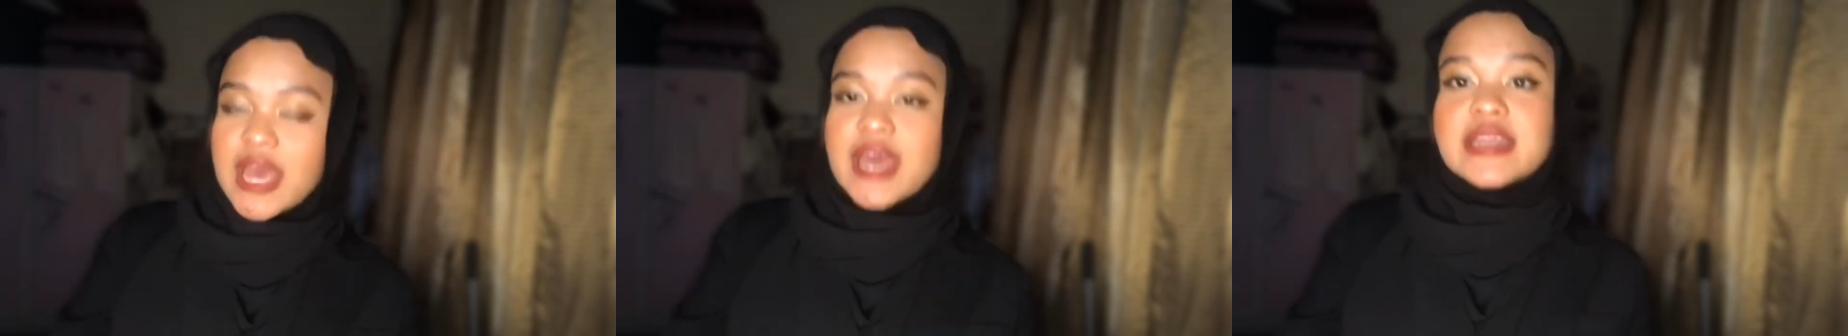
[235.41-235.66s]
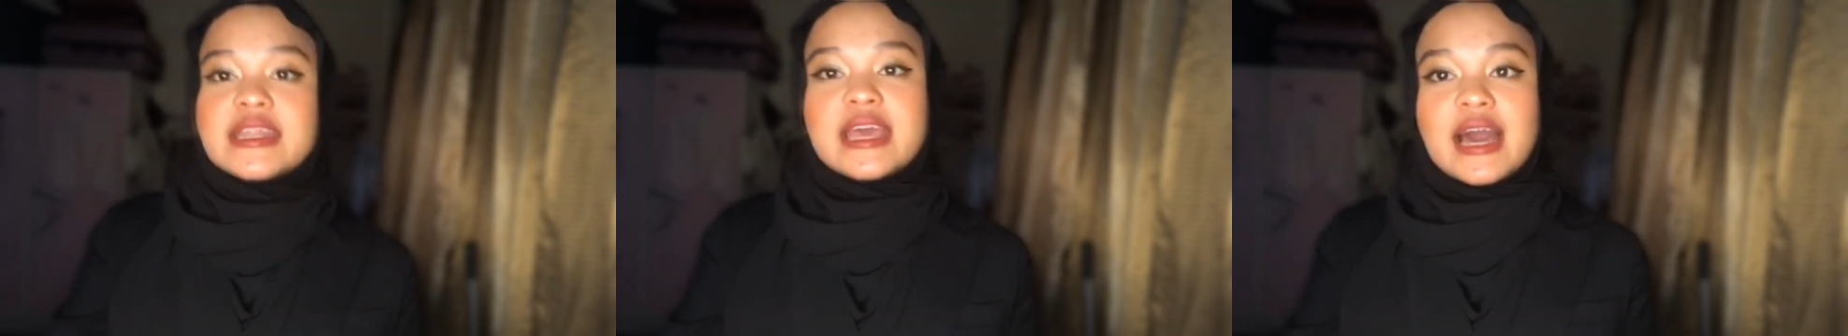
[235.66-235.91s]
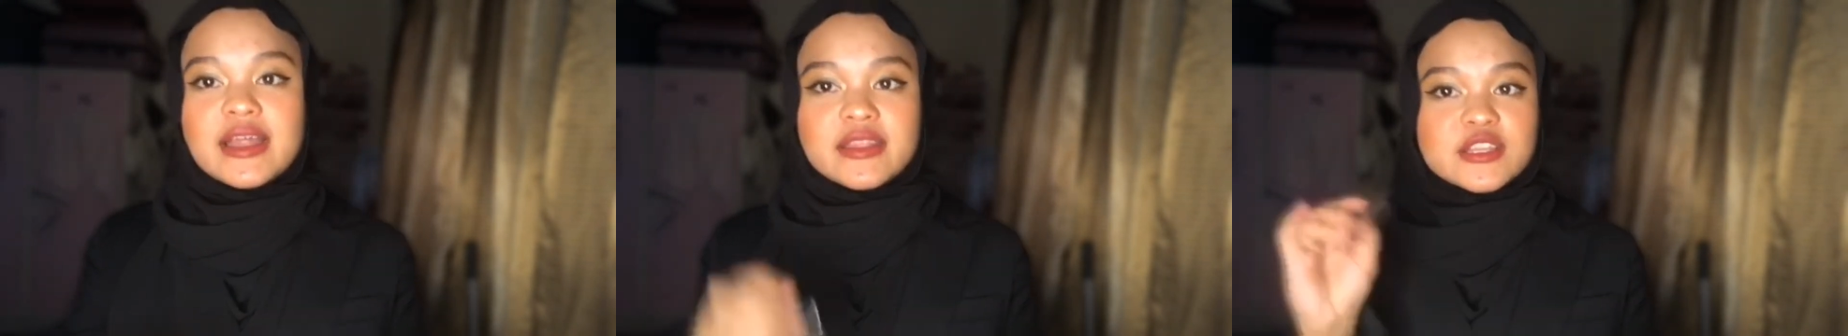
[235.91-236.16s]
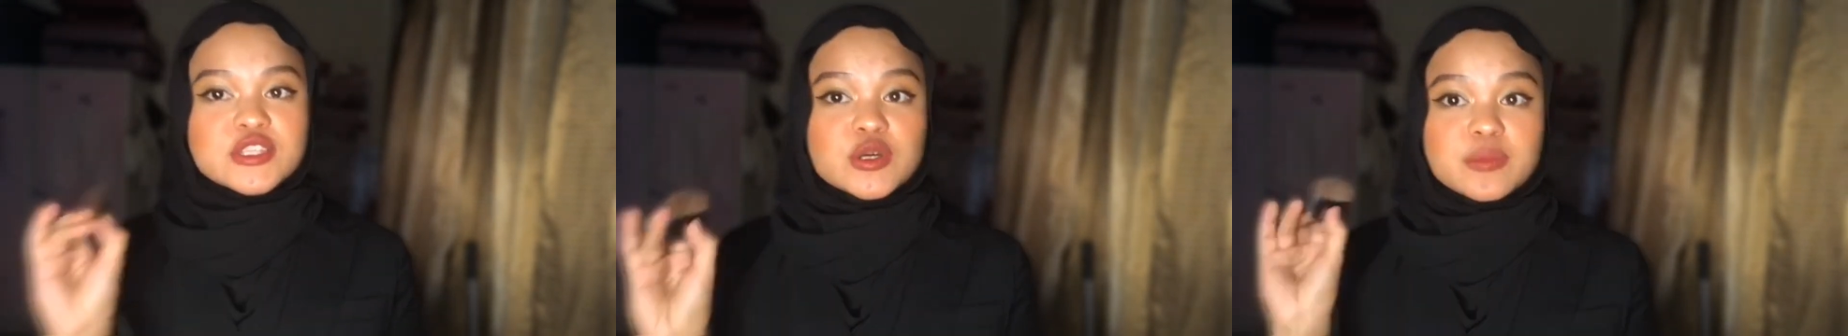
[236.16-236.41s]
and the
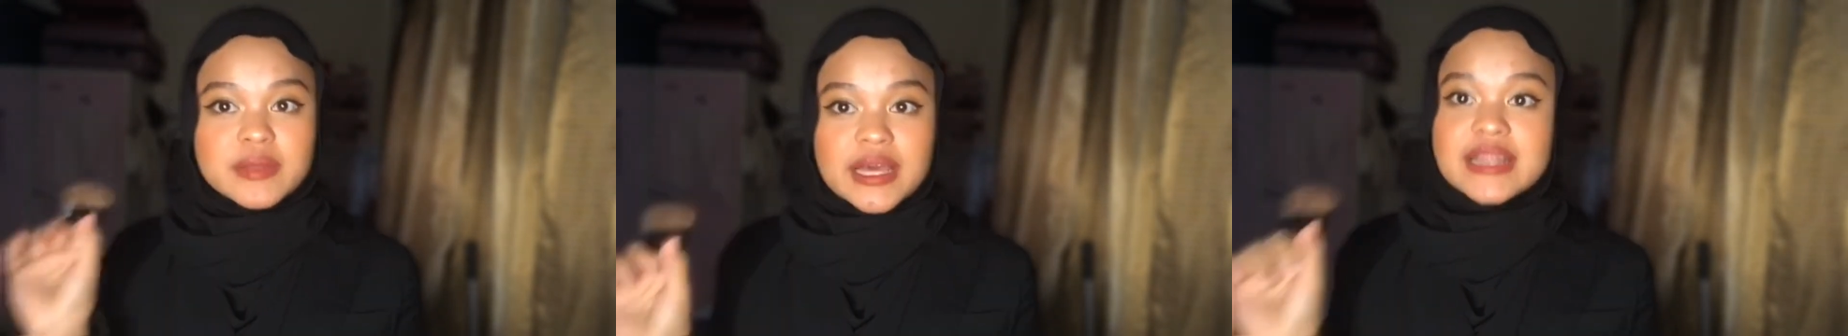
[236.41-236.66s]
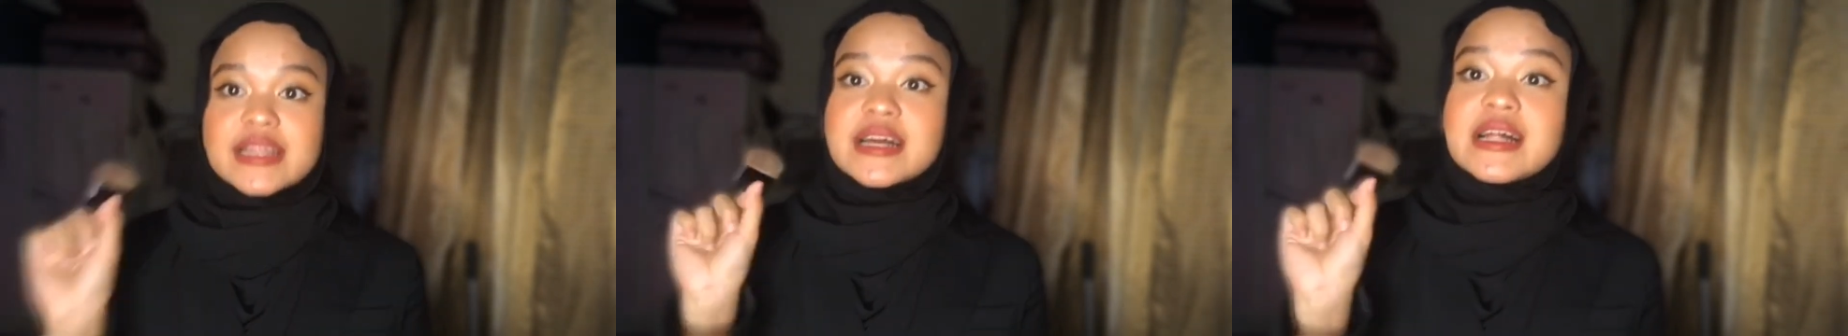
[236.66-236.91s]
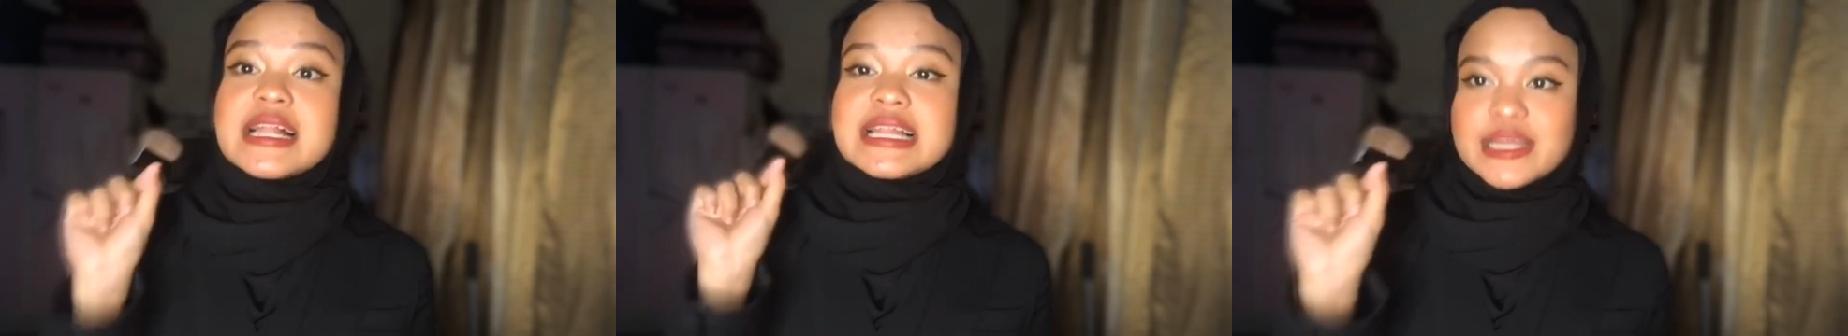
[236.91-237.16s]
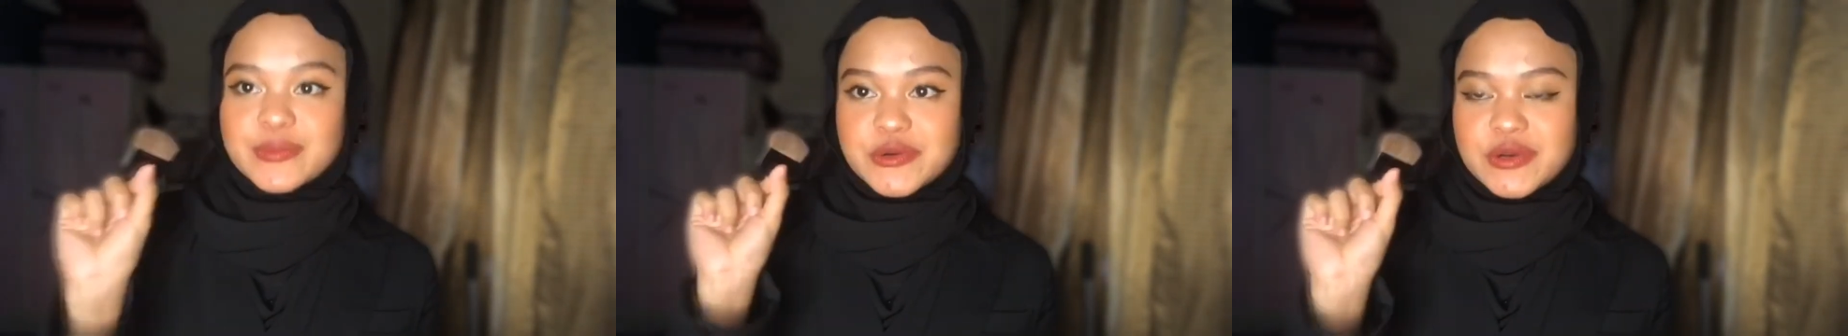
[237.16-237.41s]
other to apply the
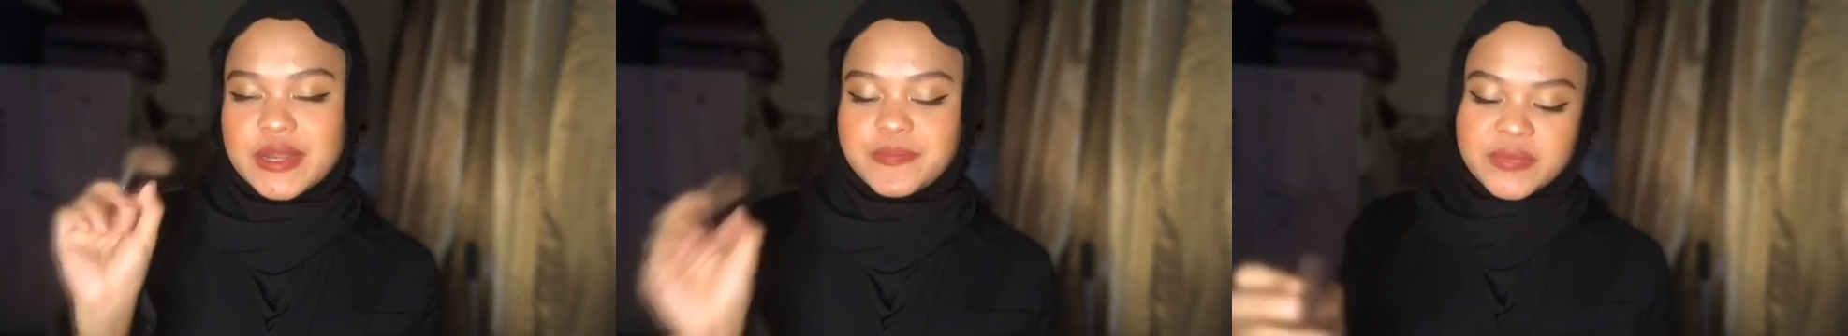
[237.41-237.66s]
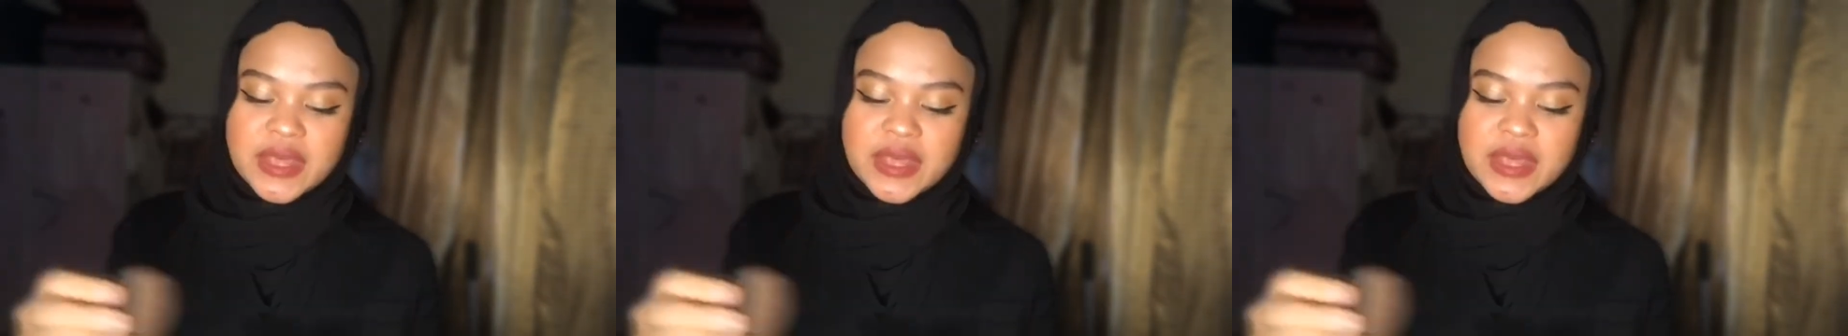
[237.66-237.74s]
lip cream.